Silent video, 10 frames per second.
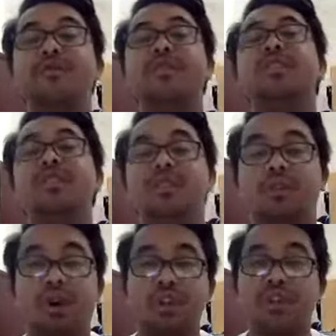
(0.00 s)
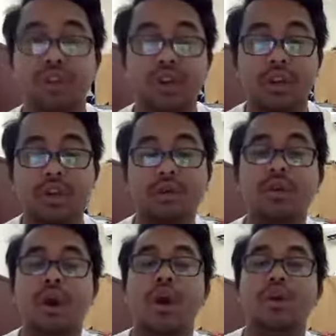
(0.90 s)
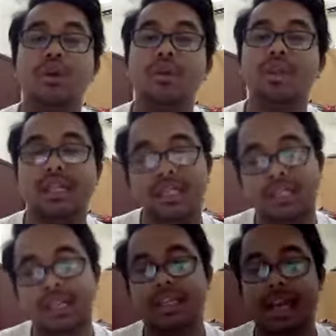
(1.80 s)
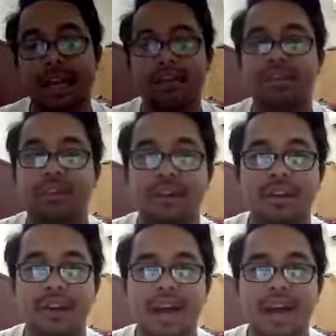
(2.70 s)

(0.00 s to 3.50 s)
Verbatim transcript: fears to control you, you will not start anything.